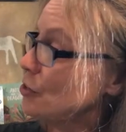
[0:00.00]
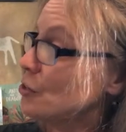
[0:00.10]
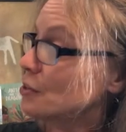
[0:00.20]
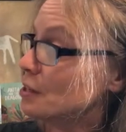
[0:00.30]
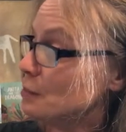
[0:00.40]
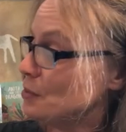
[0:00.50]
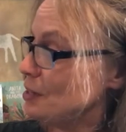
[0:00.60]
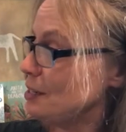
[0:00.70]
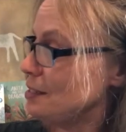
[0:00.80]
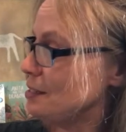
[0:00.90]
Your
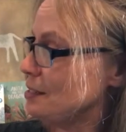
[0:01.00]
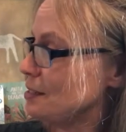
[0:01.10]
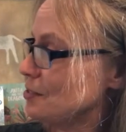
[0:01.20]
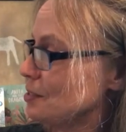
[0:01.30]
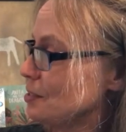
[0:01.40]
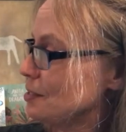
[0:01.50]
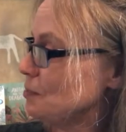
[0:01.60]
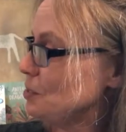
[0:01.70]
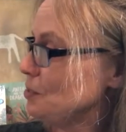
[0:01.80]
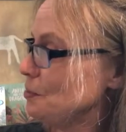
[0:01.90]
community is an
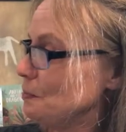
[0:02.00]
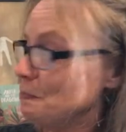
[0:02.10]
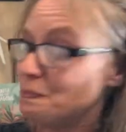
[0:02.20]
ecosystem too.